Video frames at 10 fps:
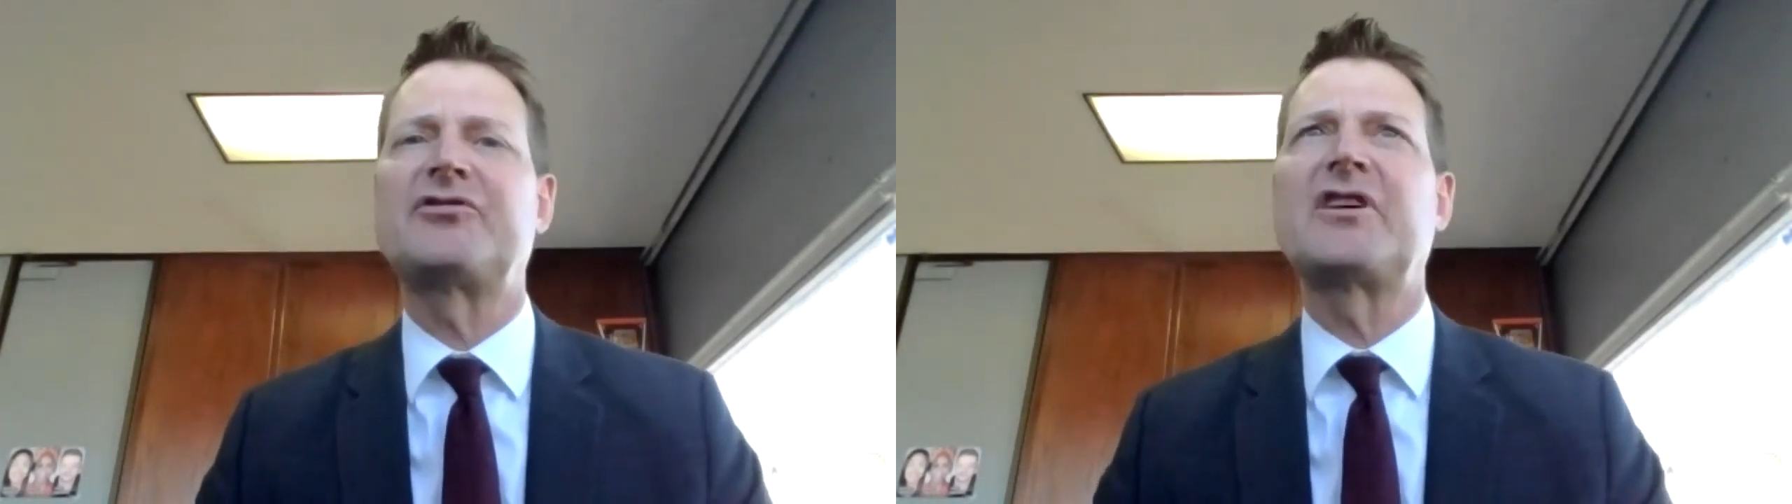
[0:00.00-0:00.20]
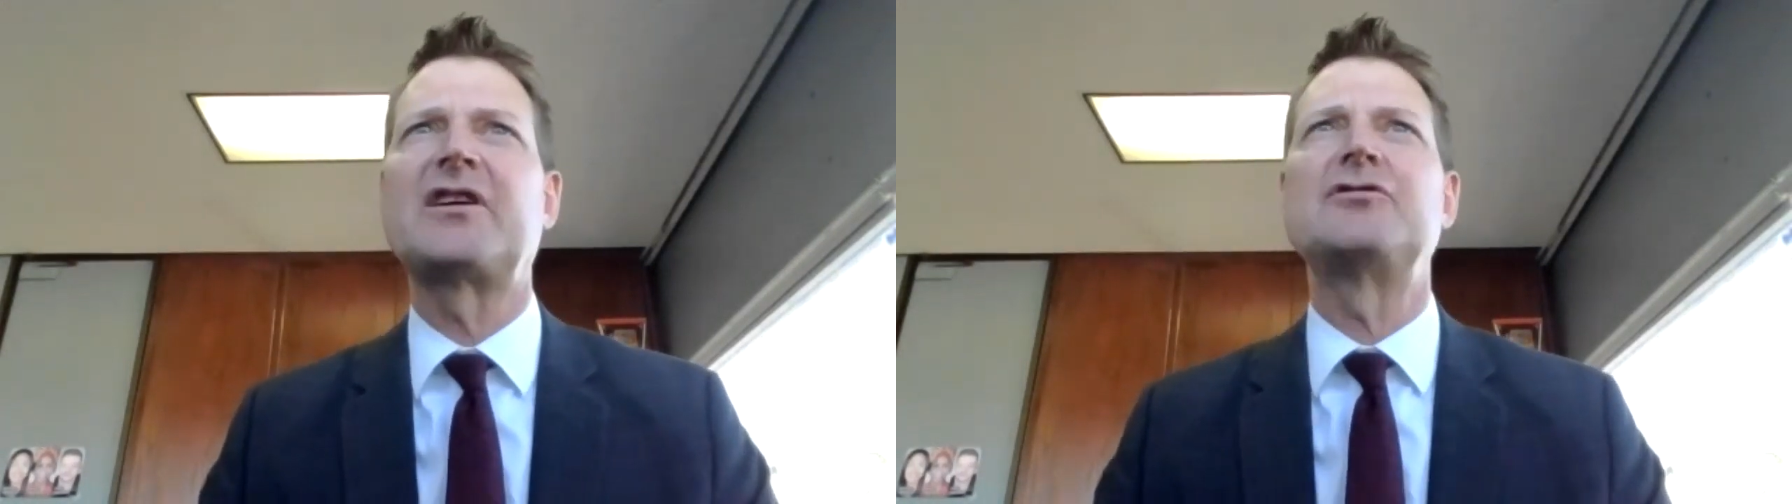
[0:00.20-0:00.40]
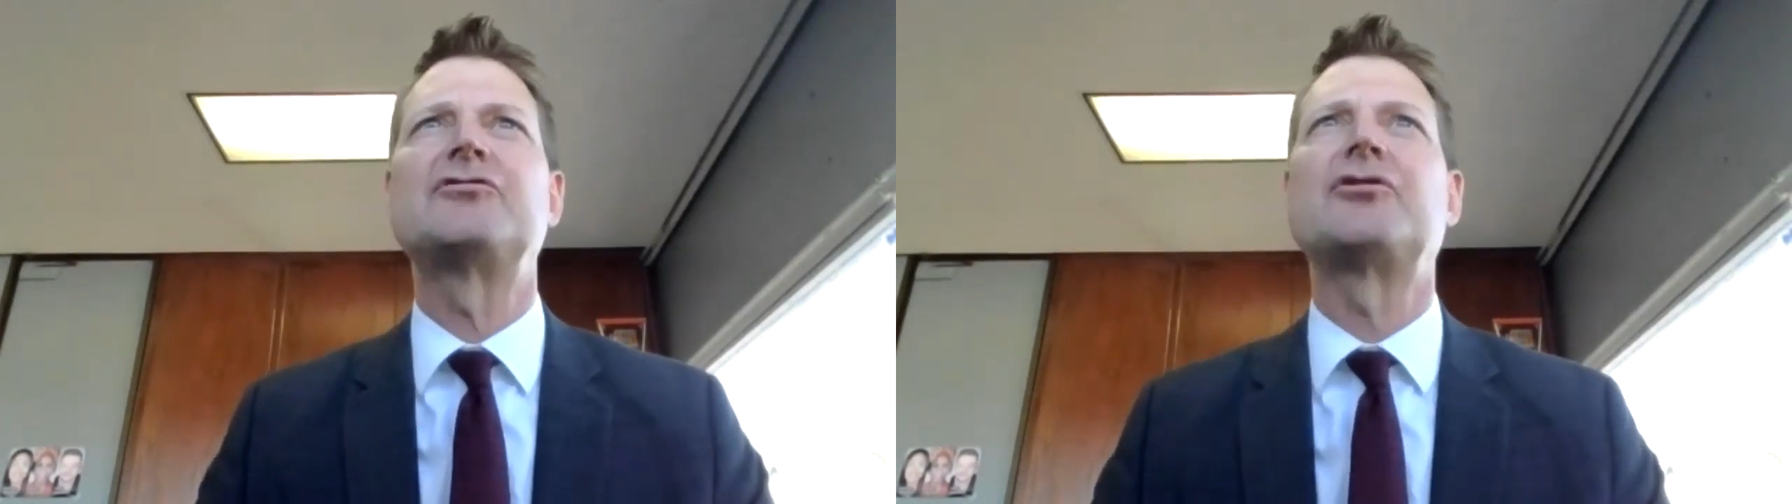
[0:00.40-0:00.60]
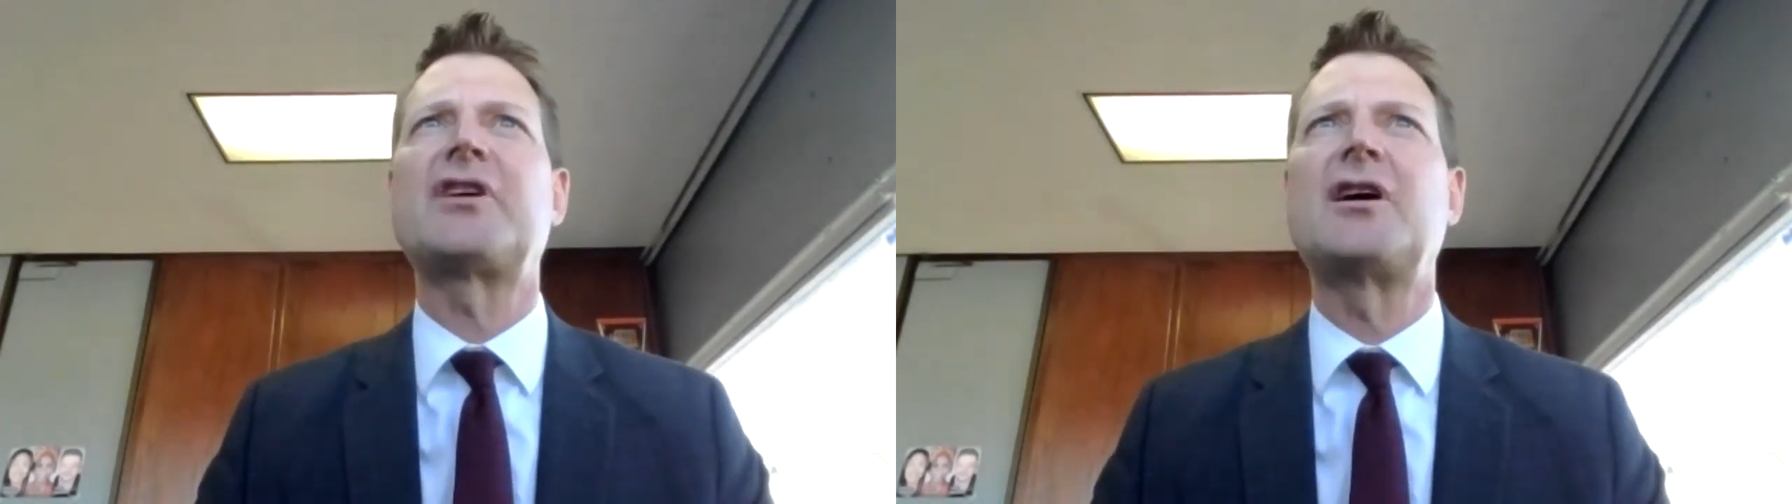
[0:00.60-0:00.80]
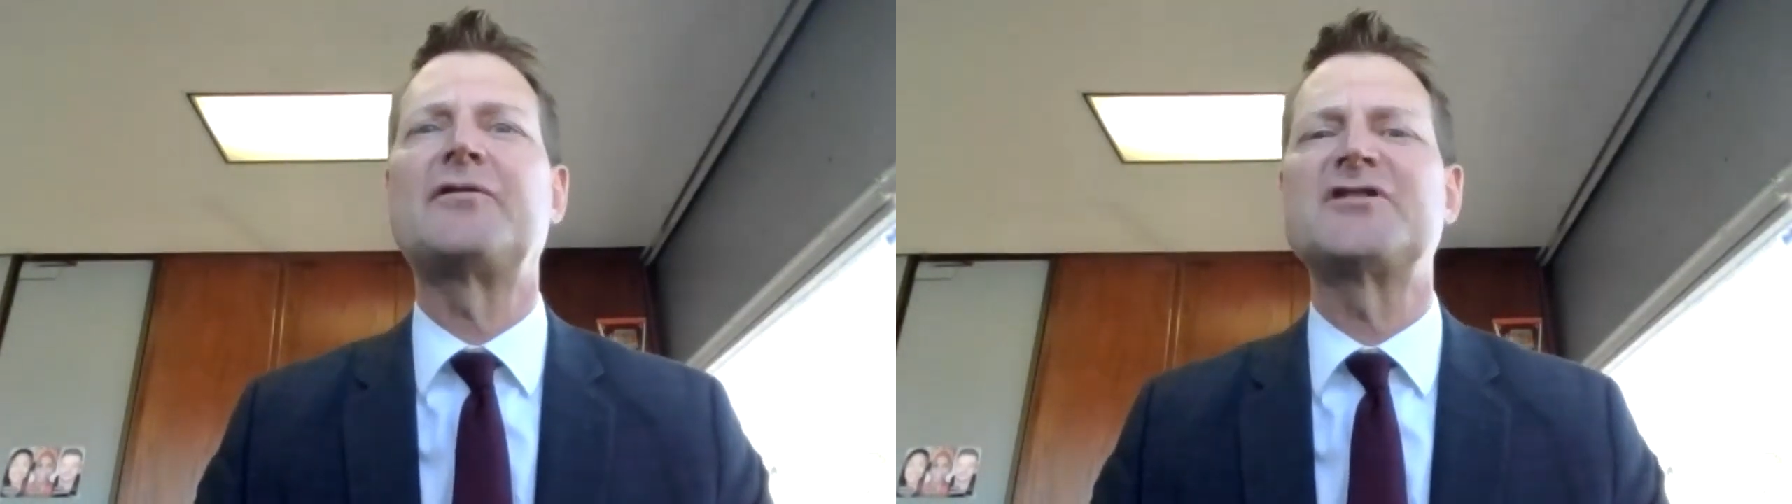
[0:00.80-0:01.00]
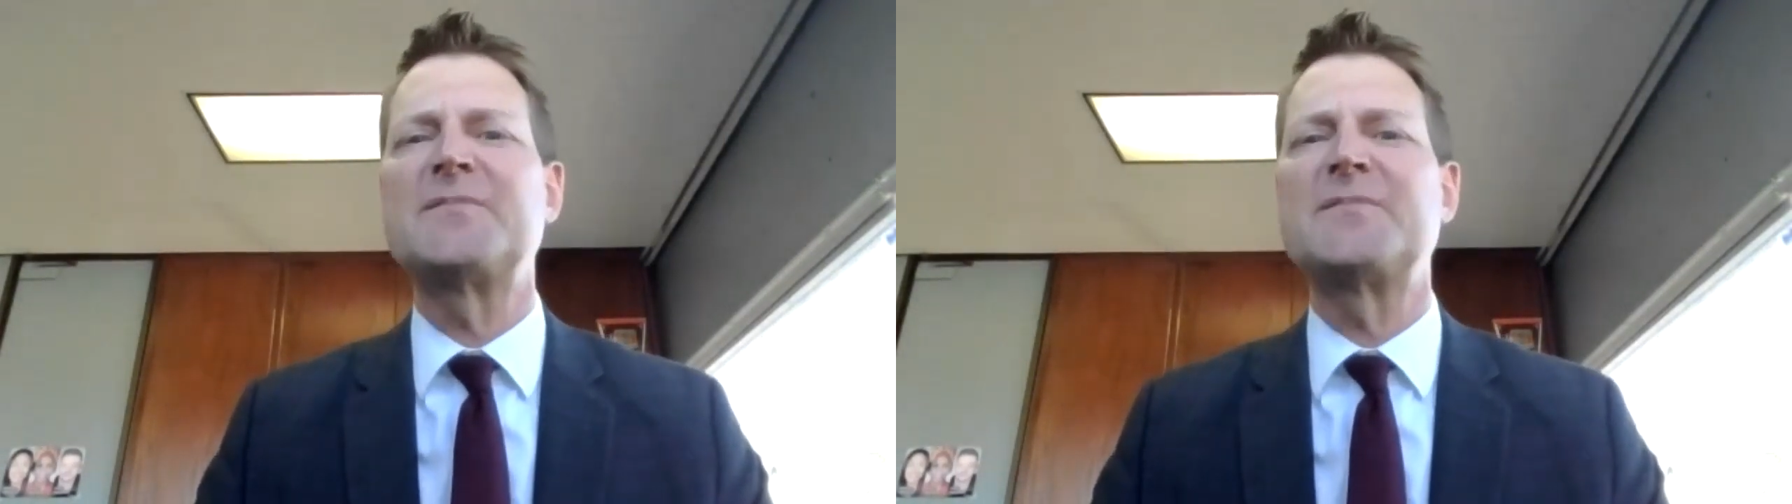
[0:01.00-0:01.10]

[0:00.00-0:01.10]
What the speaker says: they can use those CalFresh